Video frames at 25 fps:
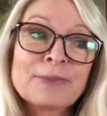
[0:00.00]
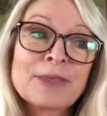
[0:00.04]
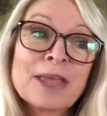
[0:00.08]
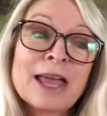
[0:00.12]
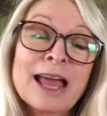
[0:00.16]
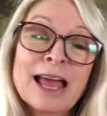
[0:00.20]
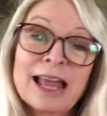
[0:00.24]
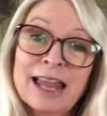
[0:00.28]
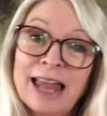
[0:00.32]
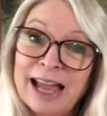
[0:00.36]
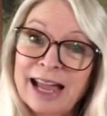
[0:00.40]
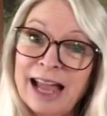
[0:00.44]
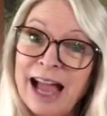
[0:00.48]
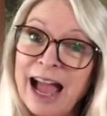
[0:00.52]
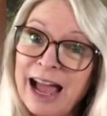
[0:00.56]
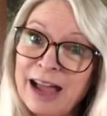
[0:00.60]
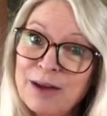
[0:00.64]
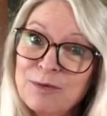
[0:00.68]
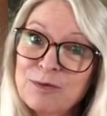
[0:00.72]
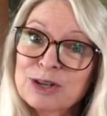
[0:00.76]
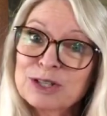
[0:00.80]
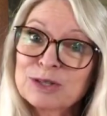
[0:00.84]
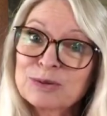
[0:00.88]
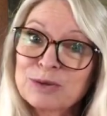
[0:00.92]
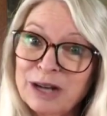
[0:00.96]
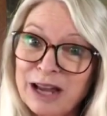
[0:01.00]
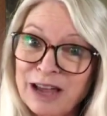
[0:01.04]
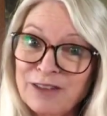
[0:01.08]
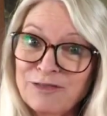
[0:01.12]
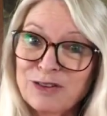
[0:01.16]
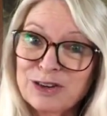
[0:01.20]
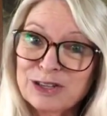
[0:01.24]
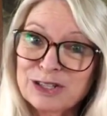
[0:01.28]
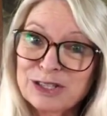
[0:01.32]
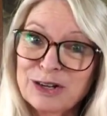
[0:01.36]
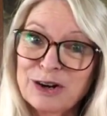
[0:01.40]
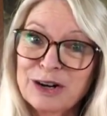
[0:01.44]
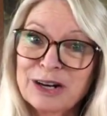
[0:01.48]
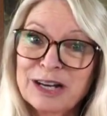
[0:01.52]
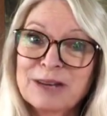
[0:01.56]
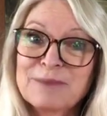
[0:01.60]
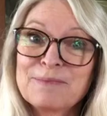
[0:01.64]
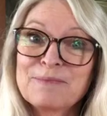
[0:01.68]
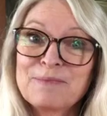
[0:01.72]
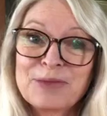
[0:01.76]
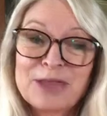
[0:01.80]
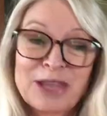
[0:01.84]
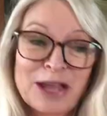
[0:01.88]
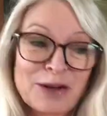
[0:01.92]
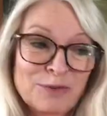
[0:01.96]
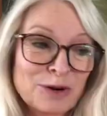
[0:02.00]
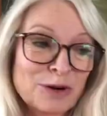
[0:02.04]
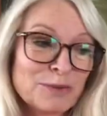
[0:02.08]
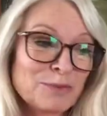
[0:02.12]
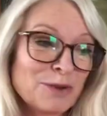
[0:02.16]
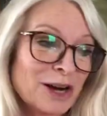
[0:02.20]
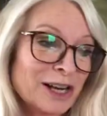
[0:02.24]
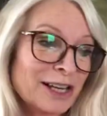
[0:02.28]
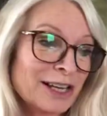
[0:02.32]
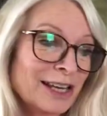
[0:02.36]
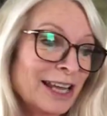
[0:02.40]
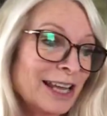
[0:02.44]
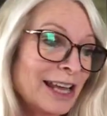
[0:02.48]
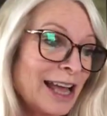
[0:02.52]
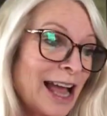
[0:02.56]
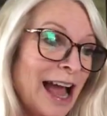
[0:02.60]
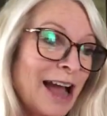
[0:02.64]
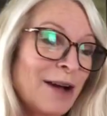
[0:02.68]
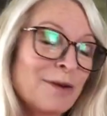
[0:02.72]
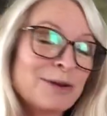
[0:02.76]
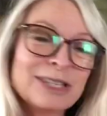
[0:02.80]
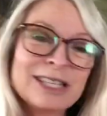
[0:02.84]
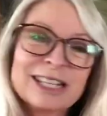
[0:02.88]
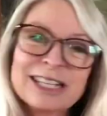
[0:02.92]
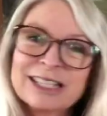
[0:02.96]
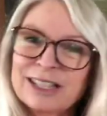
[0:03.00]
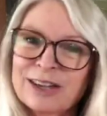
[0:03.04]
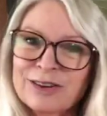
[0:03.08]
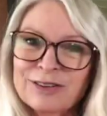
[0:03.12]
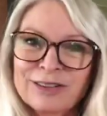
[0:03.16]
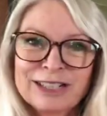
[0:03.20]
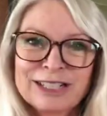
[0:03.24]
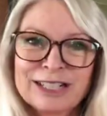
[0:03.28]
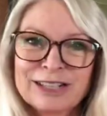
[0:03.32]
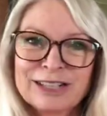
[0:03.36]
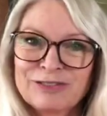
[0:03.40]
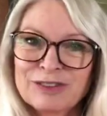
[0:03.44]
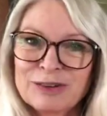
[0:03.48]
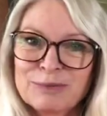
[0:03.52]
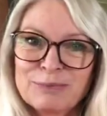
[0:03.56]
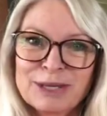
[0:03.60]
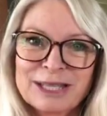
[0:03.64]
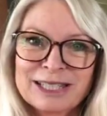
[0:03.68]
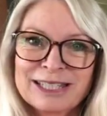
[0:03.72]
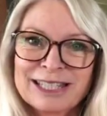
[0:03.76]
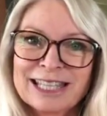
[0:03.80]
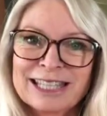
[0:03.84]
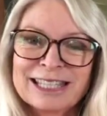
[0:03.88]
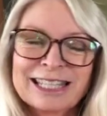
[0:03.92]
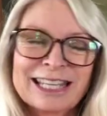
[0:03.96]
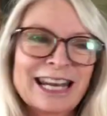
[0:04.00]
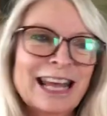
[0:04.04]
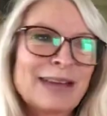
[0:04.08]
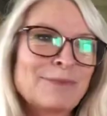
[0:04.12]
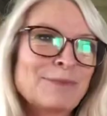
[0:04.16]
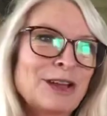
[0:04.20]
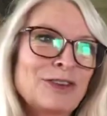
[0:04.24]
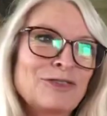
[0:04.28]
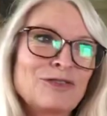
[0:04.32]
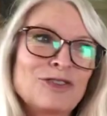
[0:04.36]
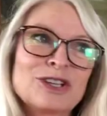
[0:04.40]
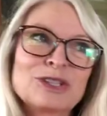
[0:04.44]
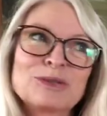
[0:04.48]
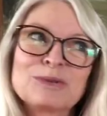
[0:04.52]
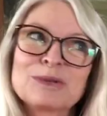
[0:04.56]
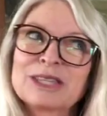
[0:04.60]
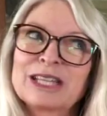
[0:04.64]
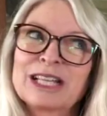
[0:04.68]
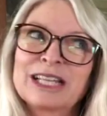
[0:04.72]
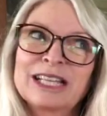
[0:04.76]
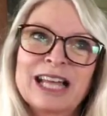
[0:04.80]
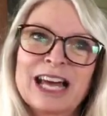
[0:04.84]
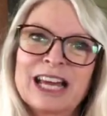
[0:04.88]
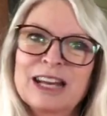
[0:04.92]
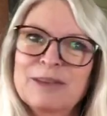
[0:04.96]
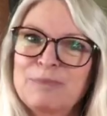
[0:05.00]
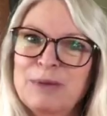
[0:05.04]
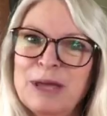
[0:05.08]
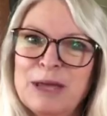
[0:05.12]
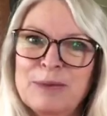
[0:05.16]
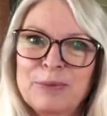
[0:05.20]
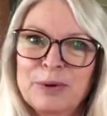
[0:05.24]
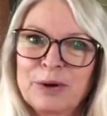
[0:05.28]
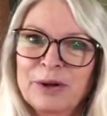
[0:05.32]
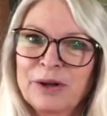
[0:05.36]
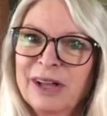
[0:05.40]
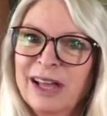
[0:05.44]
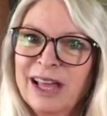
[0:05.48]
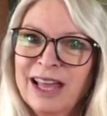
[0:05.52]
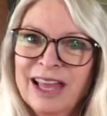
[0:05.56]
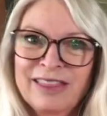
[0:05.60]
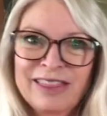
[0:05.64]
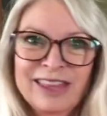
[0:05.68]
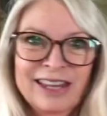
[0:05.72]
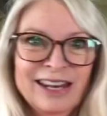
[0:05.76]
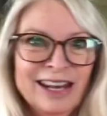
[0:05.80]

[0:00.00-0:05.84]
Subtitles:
like I was when I first started network marketing, I was in a totally different business, and I made friends with a lot of people that